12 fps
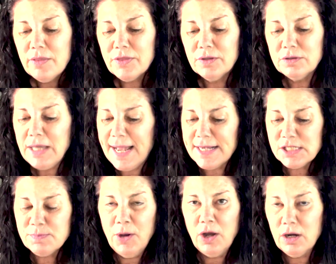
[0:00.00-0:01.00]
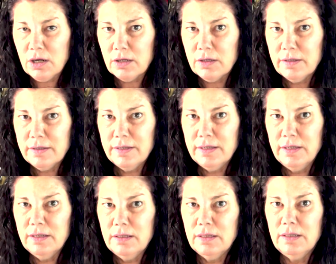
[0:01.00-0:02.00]
The last part
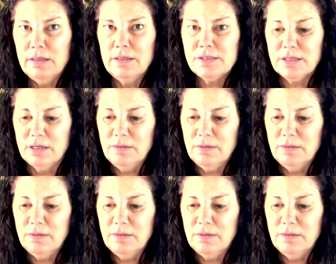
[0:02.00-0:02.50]
is going to